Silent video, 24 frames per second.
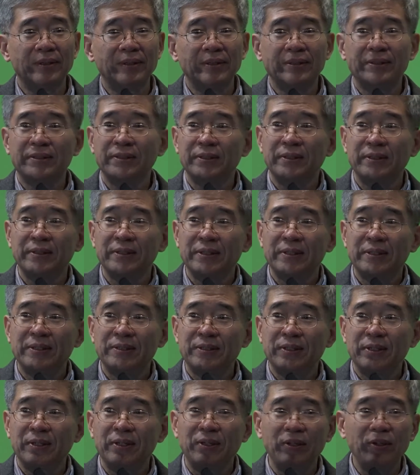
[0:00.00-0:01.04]

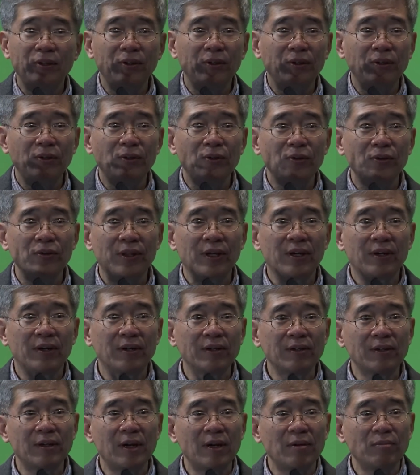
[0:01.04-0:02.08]
So you know the
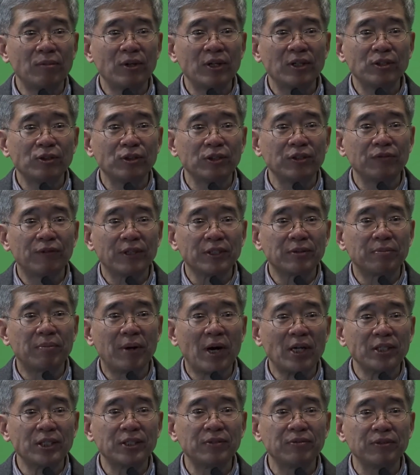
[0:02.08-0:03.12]
agglomeration effects,
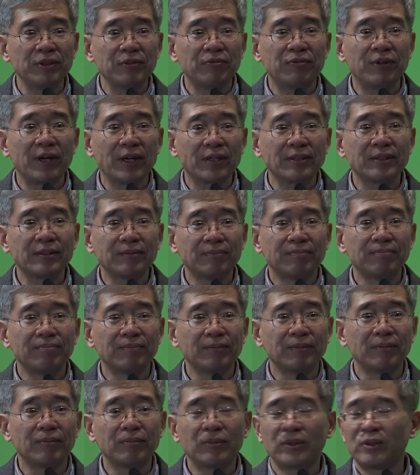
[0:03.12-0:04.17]
positive effects,
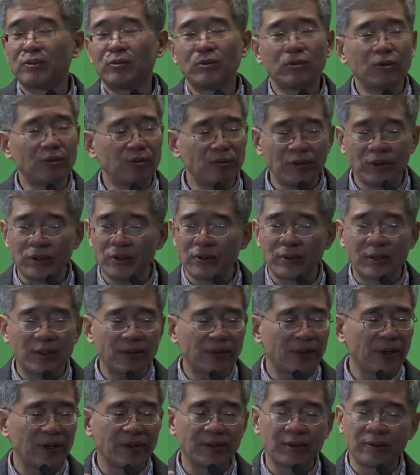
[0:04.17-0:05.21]
but we know
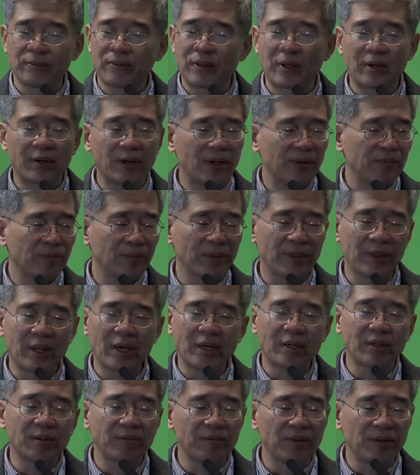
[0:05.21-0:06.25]
that there are
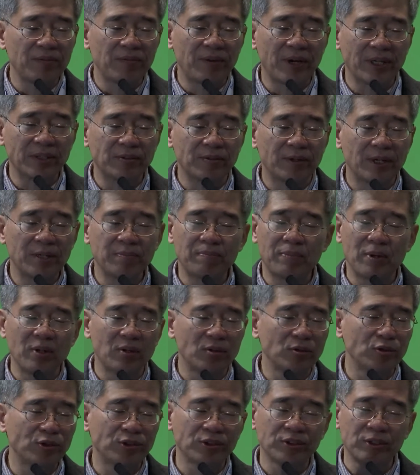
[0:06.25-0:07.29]
negative effects, right?
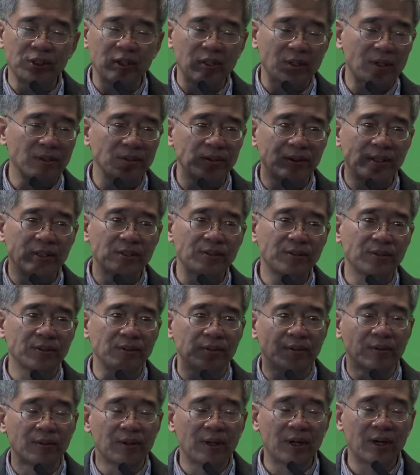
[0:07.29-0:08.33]
Pollution and congestion
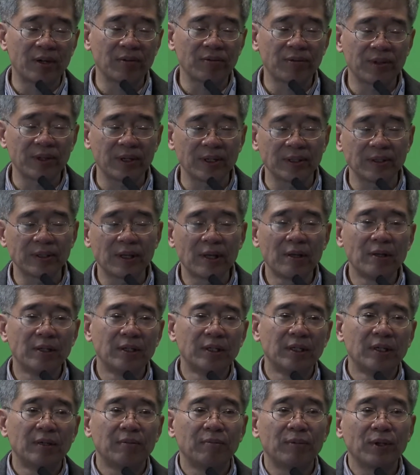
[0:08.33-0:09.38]
and a lot of things.
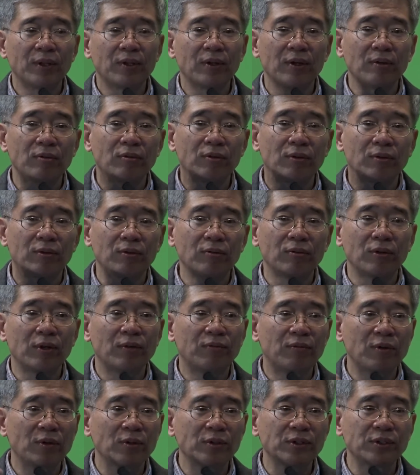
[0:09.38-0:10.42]
But we are
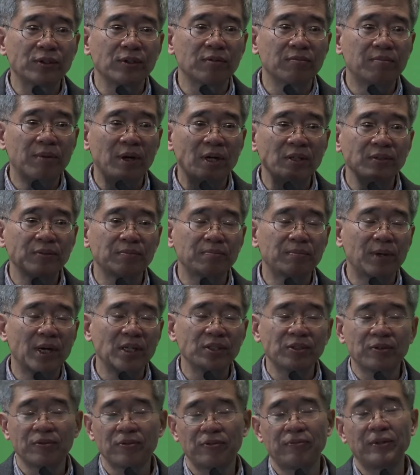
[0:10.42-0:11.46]
focusing on
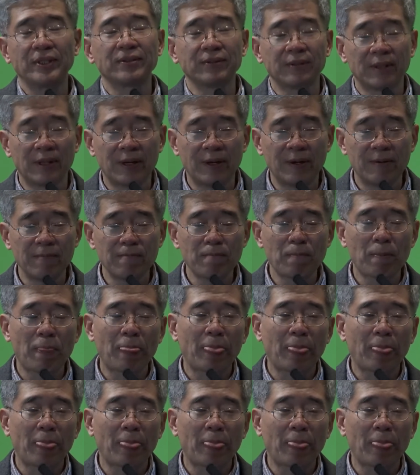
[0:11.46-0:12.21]
positive effects now.